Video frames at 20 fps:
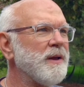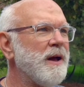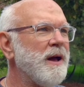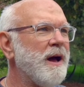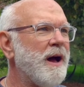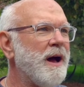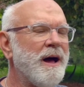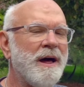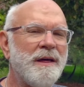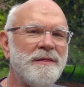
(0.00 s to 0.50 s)

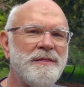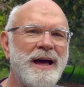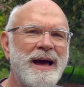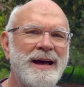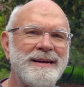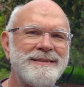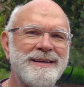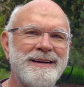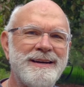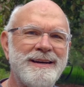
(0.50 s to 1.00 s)

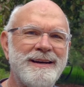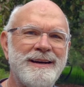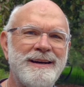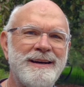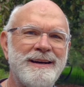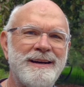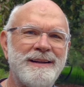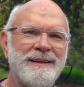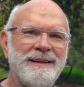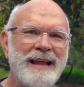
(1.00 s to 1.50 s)
that
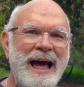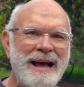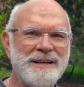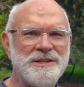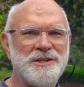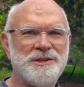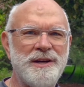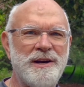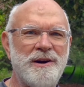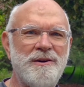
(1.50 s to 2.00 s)

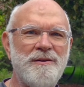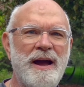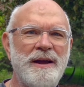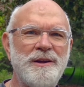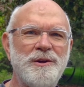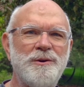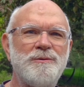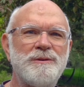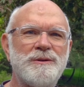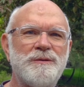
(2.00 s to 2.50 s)
last year I
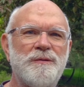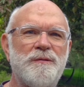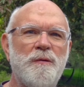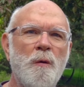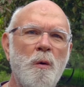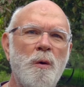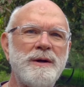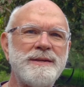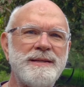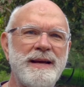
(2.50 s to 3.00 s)
used
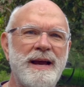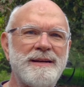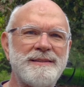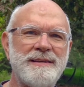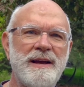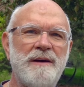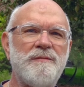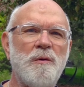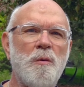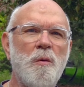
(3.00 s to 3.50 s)

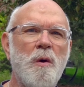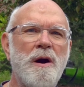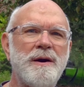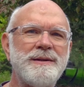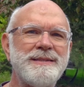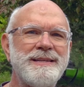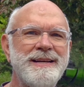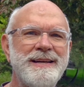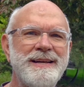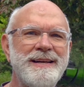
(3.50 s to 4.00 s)
Fortex,
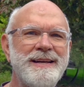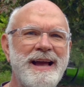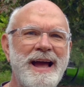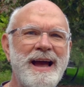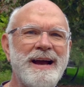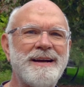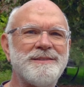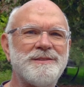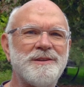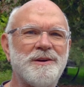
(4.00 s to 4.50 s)

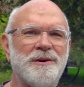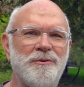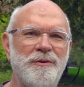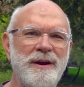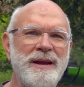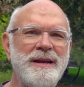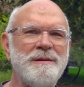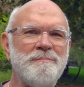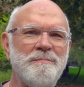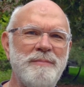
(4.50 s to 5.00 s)
F-O-R-T-E-X
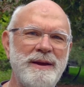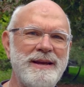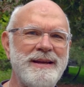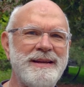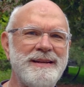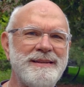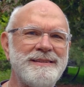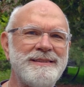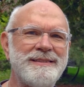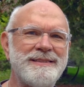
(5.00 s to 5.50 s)
green
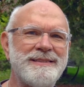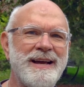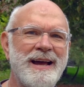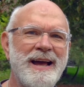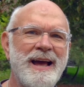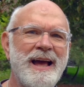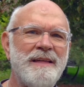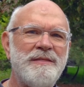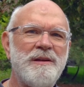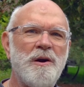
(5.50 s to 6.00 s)
beans.
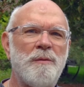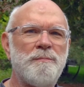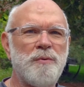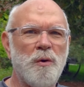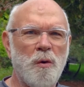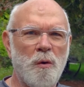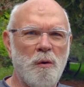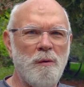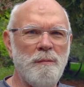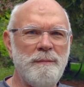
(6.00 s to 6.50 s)
They're
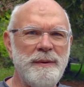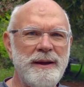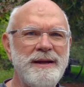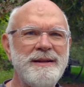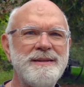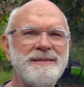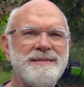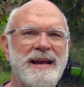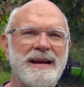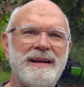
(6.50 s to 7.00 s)
pole
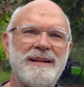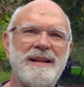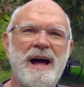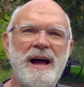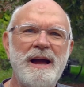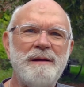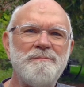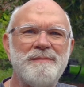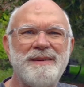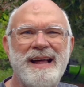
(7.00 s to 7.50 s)
beans. They
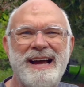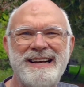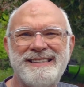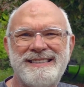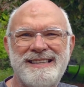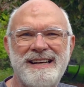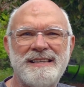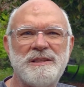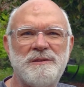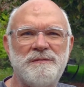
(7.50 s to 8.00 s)
climb like
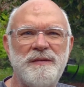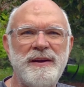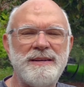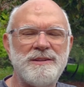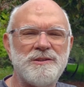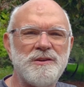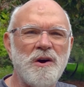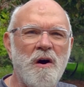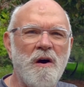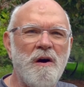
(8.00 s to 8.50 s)
6
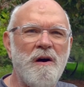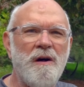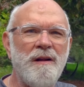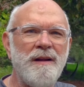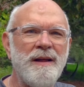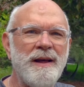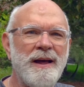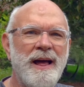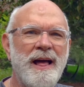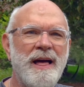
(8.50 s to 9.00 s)
feet
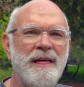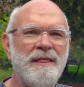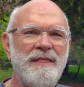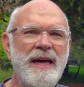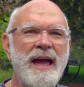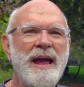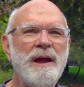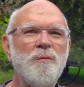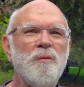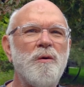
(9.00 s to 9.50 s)
tall.
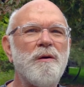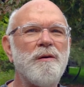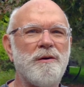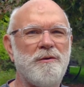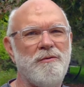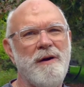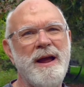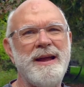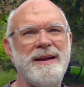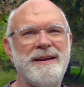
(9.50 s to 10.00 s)
They were
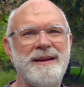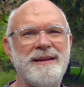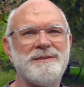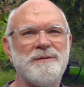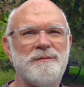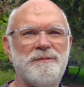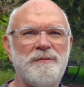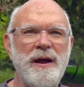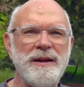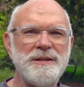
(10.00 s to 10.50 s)
great. It's
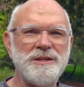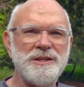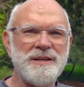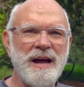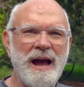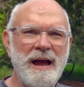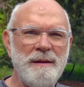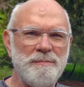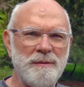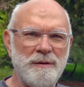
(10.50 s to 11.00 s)
a French
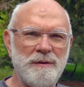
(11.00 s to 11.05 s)
type